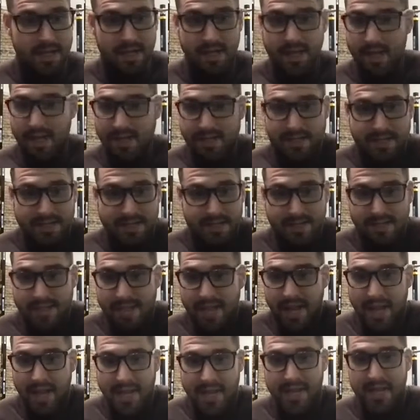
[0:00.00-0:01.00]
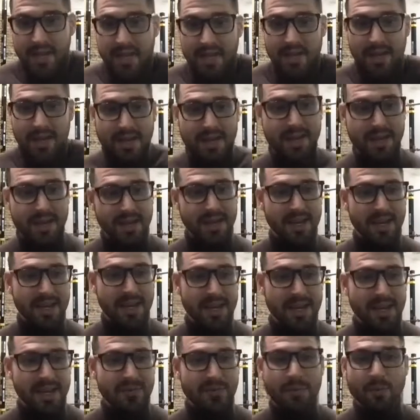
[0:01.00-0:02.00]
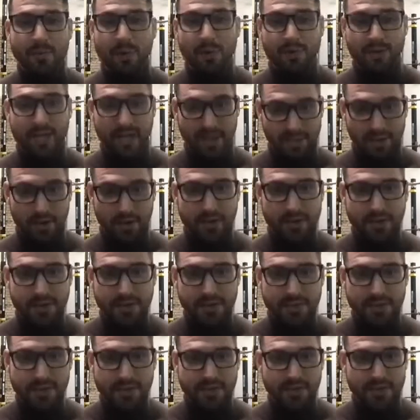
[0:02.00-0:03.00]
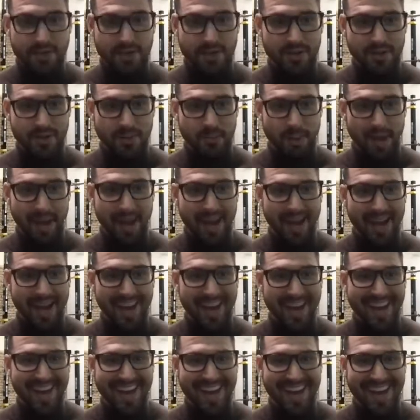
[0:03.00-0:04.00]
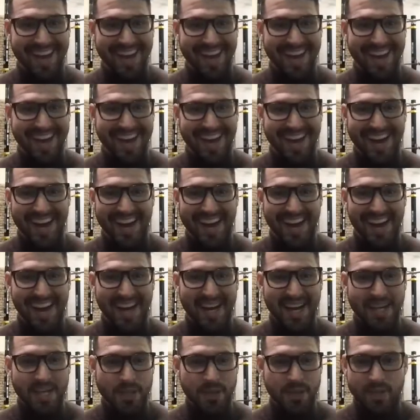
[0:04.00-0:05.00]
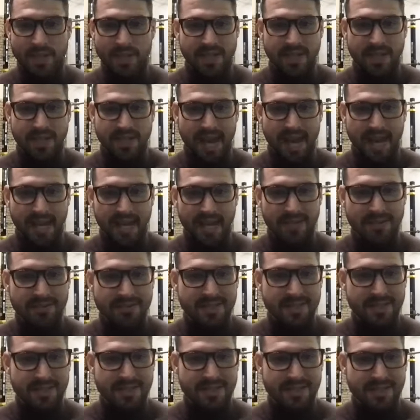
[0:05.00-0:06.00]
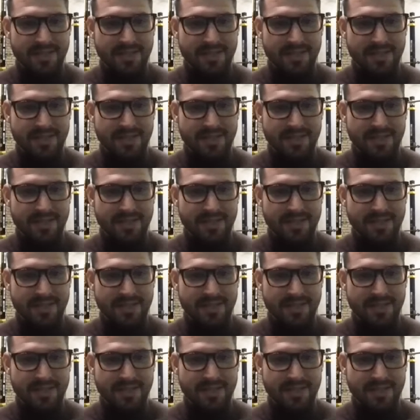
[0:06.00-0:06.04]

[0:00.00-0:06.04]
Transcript: It's like if you want that Christmas tree on the back, you need the deadlift.